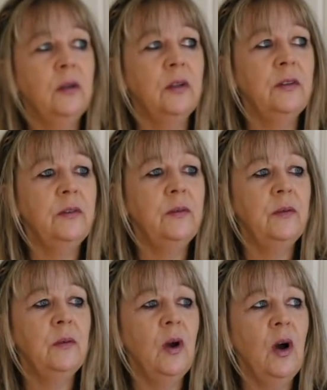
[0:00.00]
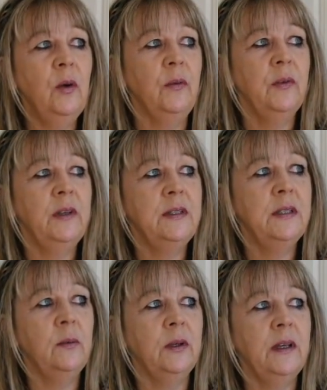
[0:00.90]
You can hopefully
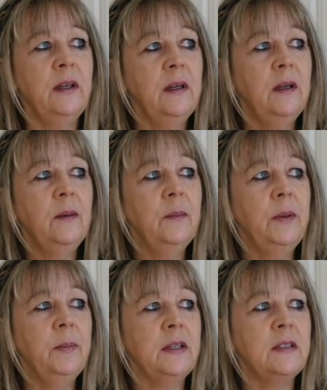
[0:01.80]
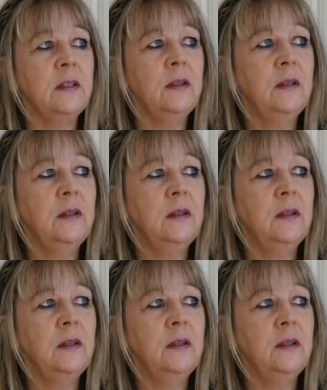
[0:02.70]
deal with it a bit better.